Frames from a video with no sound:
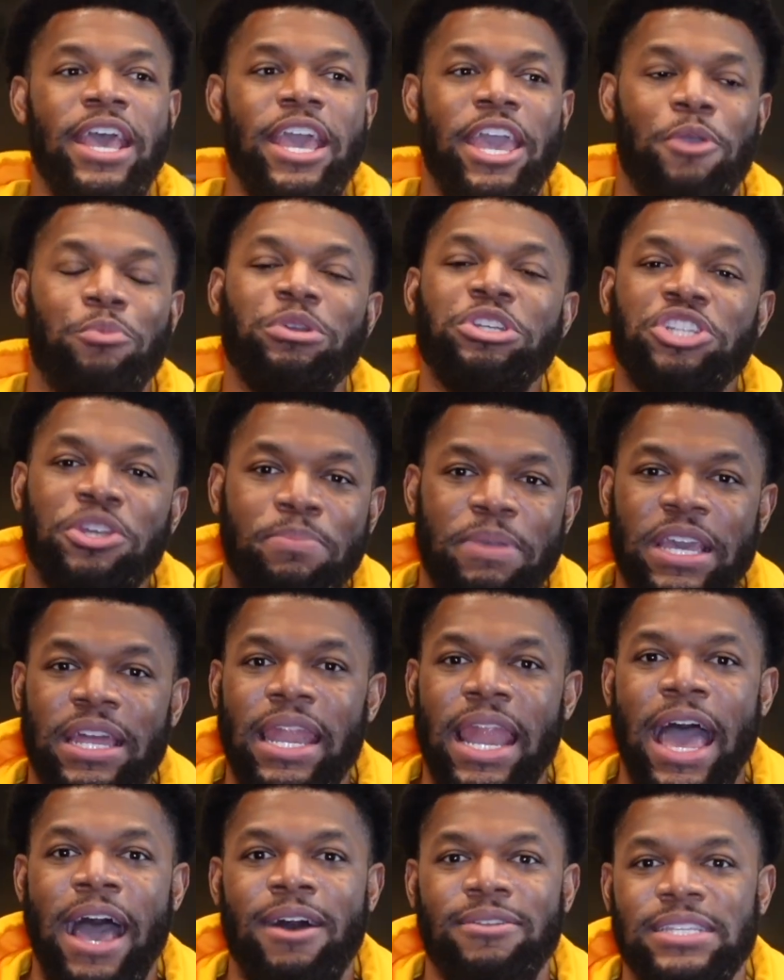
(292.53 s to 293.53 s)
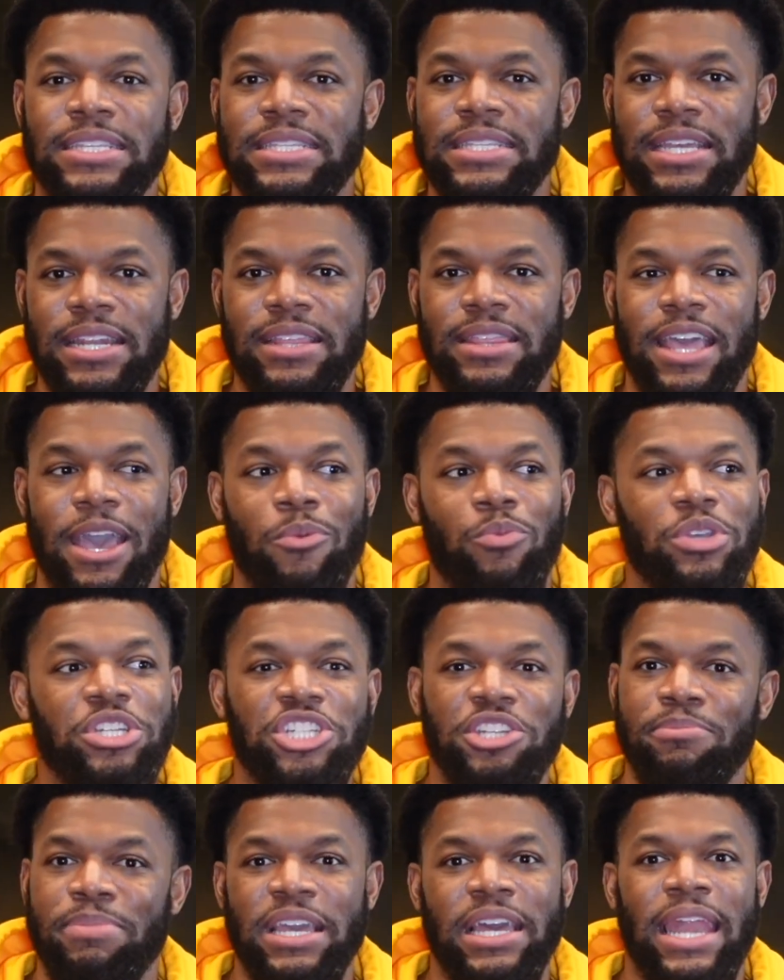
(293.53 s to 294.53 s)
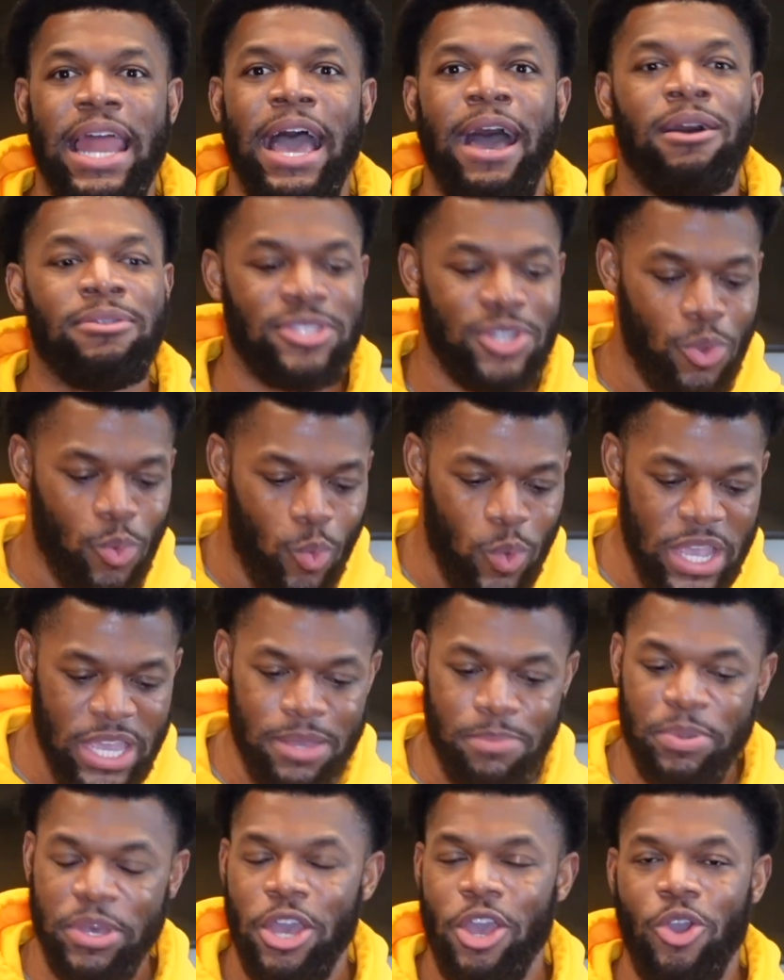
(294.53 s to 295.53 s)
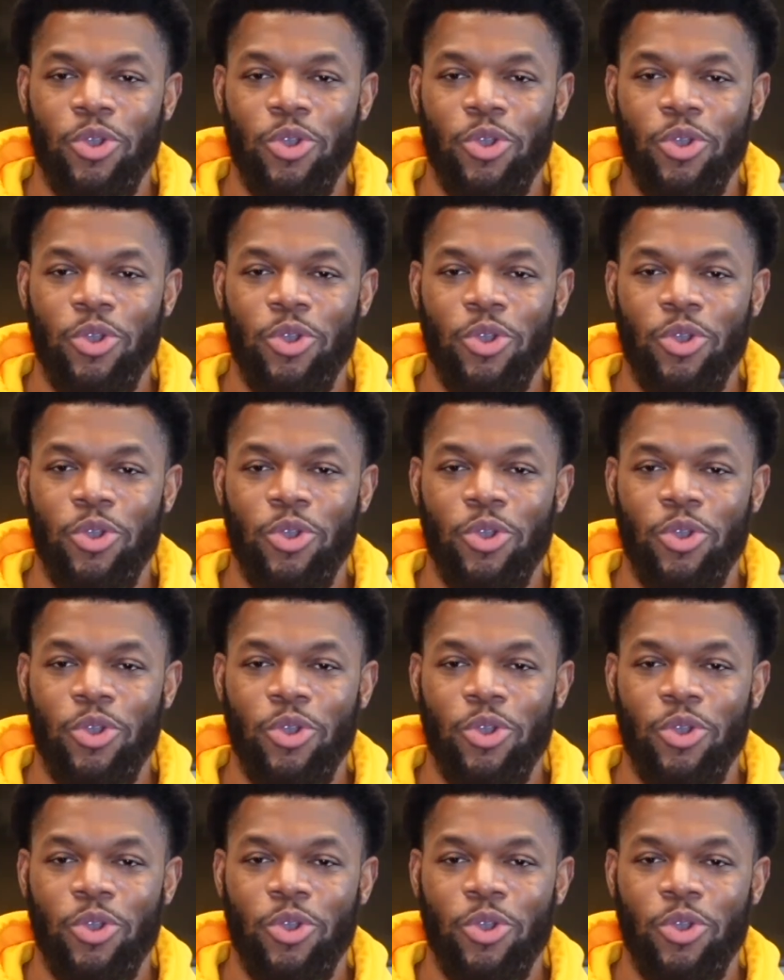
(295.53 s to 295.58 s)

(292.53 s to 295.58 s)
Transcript: And we should be allowed to sit in that. We should be allowed to weep.